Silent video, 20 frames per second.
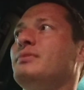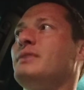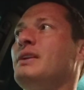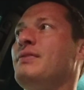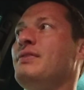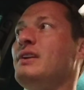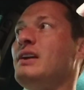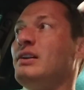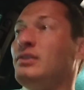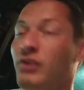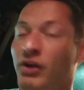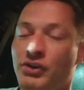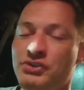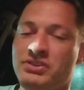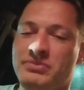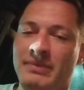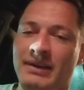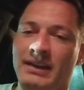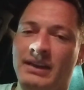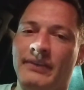if a
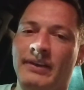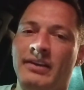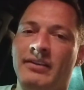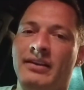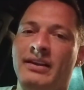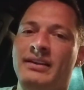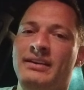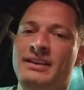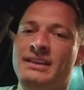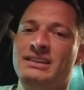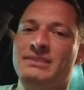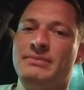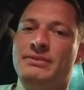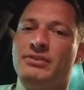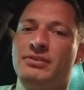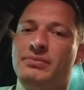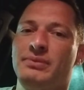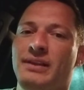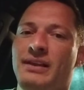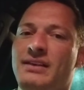large amount of area needs to
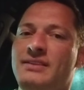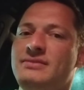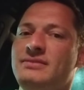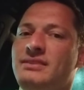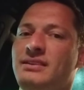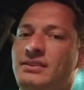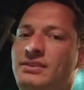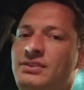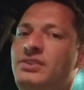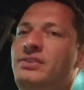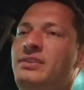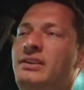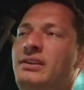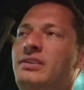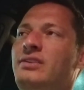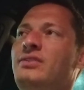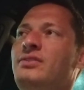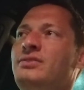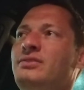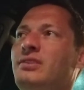be replaced, then you need
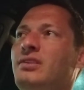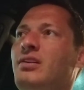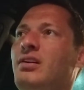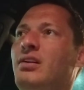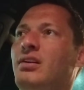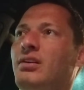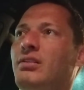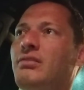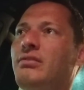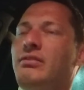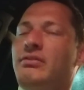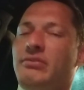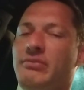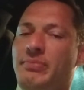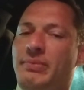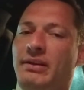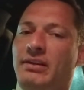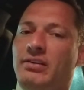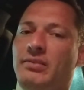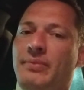to use a concrete
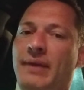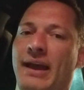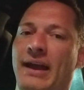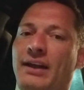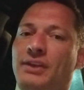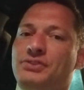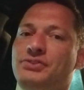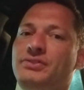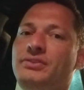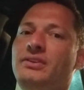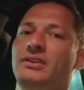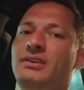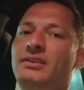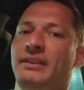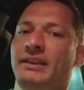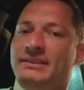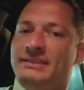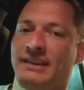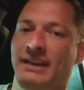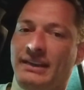repair patch
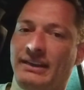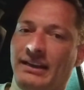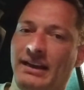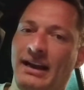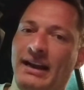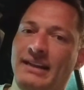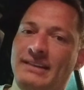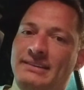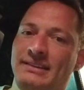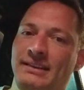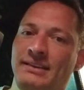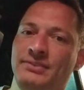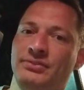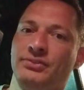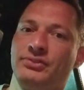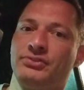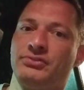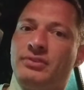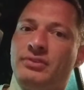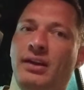that's got high
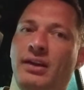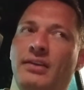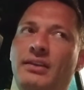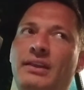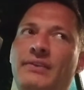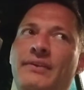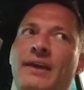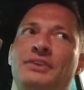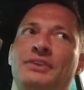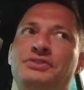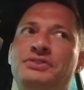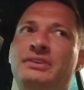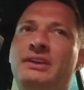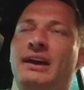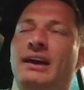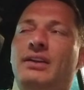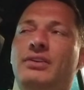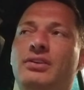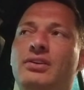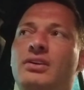tensile strength. They've actually
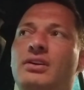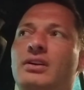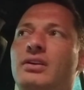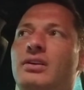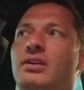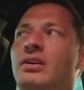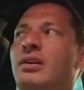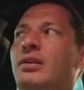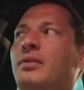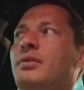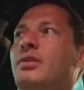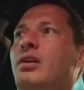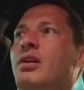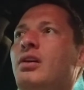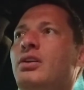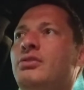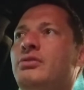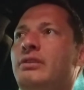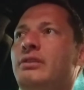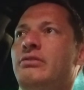got
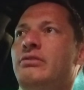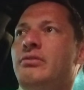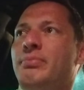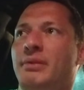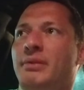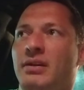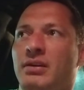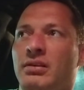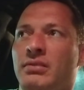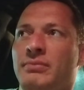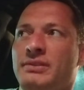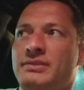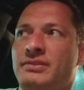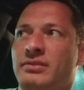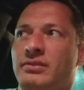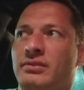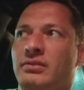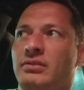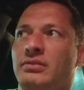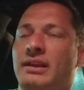concrete repair
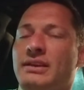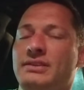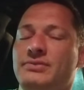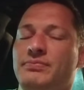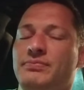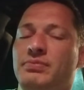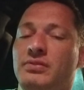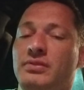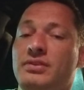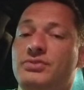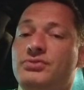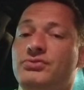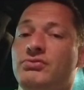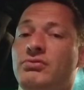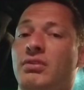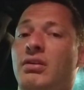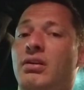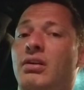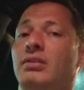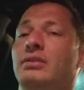material that's pretty
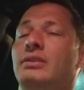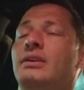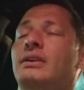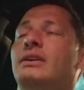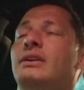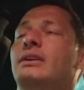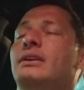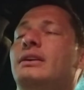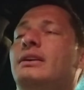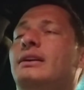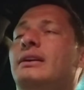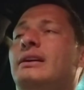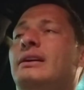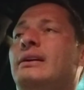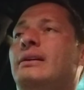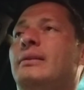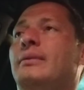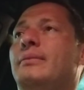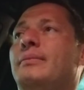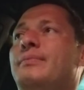strong.
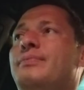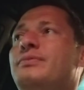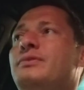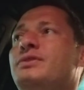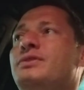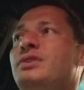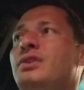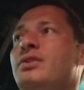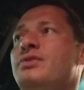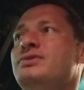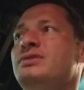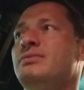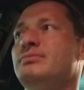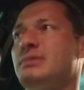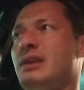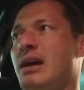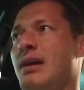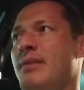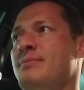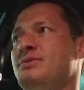So
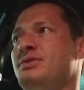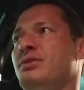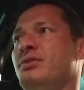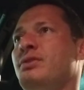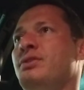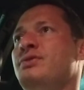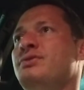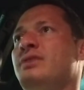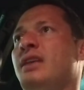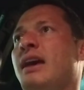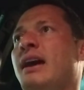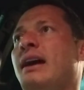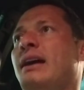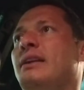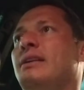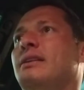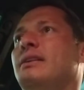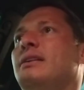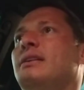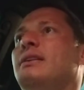sometimes you'll use
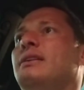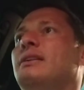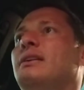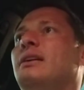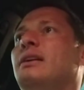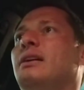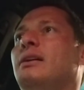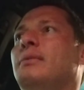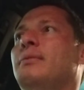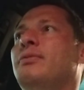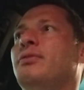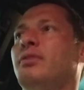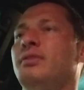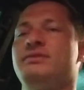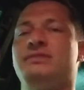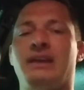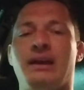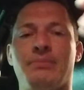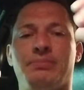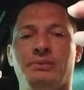that. For
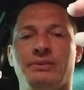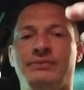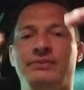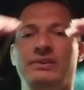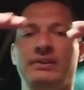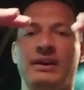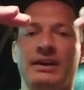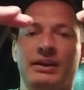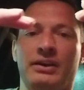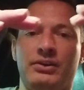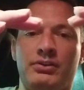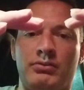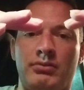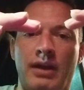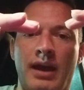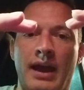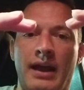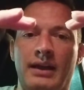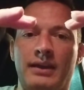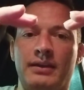example, if you got a
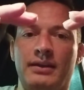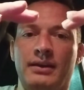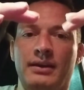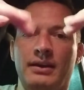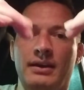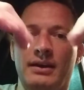crack,